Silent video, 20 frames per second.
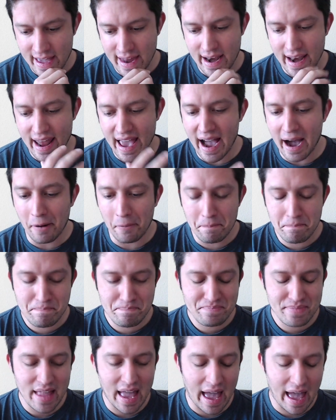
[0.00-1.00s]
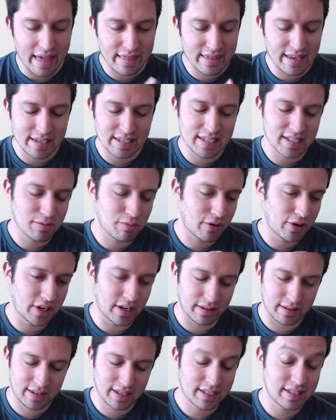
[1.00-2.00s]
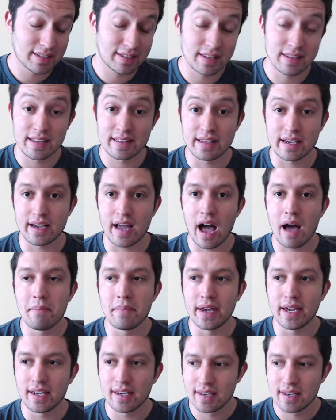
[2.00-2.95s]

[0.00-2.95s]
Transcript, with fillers: Now, this is the thing that got me.